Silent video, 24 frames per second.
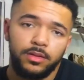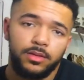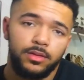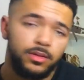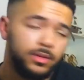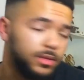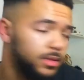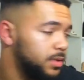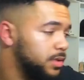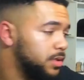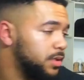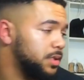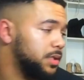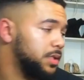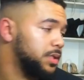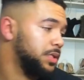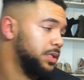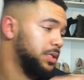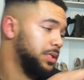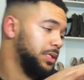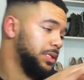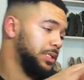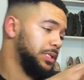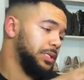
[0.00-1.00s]

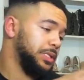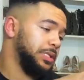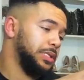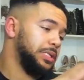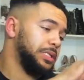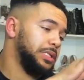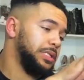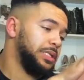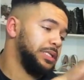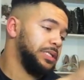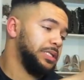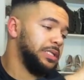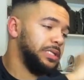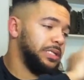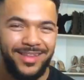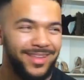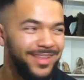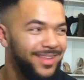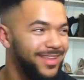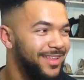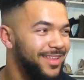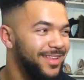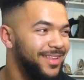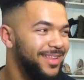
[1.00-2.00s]

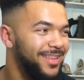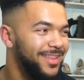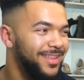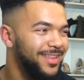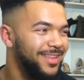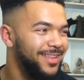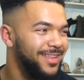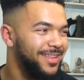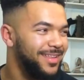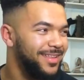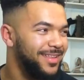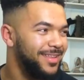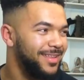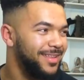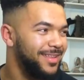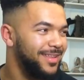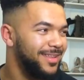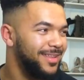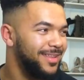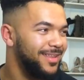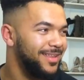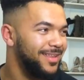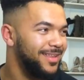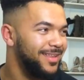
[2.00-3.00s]

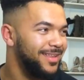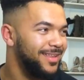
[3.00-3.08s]
(not speaking)